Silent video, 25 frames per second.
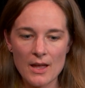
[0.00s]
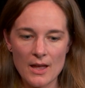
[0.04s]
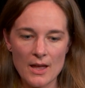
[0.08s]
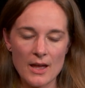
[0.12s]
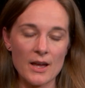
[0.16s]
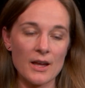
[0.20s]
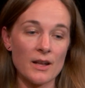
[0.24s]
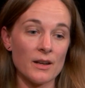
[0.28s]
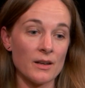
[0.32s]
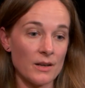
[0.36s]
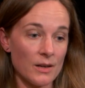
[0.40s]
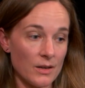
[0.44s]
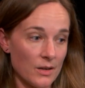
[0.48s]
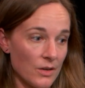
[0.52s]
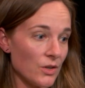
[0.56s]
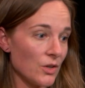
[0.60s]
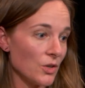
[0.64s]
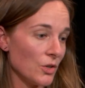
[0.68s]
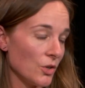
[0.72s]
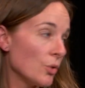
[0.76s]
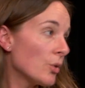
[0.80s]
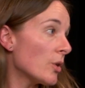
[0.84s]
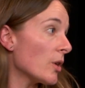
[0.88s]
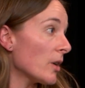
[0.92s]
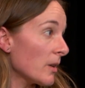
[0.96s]
And
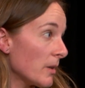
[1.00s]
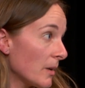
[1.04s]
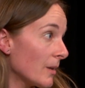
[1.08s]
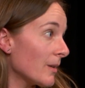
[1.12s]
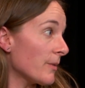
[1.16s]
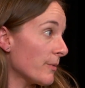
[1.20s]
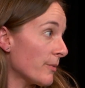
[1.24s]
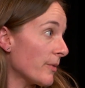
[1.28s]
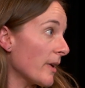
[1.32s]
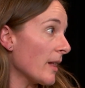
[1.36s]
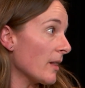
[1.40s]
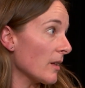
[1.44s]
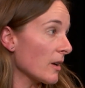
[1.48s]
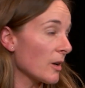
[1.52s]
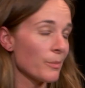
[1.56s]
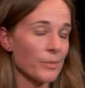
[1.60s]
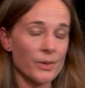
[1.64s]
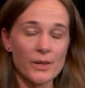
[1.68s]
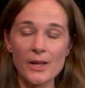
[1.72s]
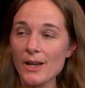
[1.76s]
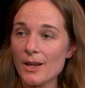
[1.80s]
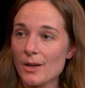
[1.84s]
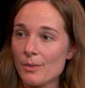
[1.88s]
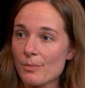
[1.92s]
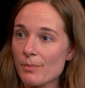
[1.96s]
you could file a
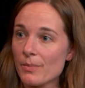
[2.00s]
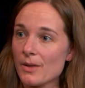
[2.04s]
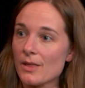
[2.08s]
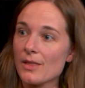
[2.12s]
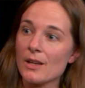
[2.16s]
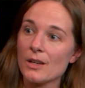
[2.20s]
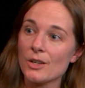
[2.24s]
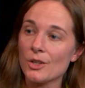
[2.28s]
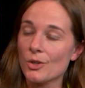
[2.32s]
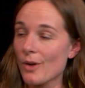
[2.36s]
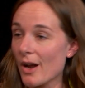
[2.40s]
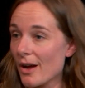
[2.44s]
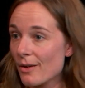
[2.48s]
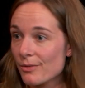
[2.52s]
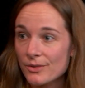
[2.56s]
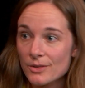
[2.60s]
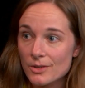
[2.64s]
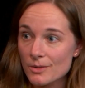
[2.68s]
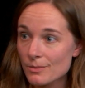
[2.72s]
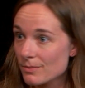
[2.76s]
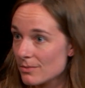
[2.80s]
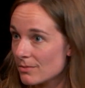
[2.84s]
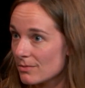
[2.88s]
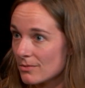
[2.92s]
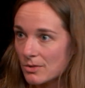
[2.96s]
complaint, but then you'd have
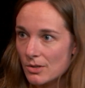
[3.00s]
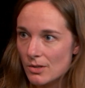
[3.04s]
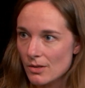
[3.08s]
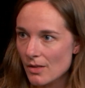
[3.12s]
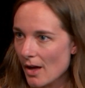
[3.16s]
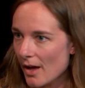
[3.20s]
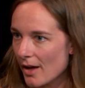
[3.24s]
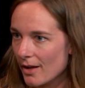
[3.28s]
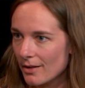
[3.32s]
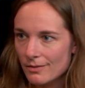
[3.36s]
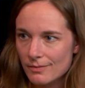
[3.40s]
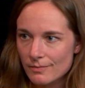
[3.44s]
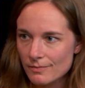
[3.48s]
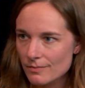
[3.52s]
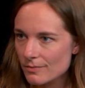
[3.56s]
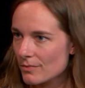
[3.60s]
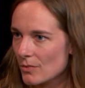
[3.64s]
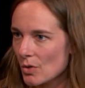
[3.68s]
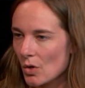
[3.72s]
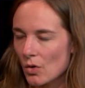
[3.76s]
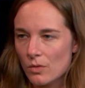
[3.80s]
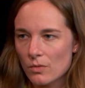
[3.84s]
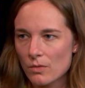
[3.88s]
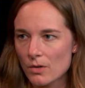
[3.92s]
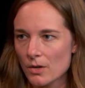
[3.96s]
to do that
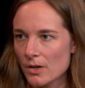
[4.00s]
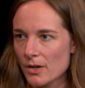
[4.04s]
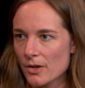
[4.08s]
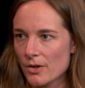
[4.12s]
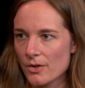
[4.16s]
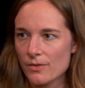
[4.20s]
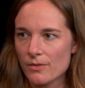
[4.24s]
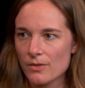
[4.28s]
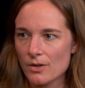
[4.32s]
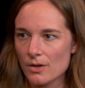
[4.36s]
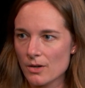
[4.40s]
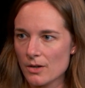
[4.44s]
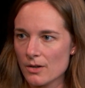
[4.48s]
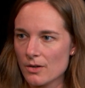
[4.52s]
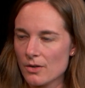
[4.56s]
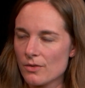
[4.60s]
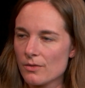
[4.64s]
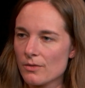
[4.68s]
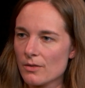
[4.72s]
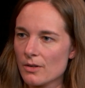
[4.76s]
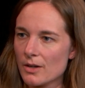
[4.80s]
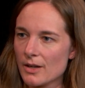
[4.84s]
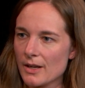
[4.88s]
over and over and over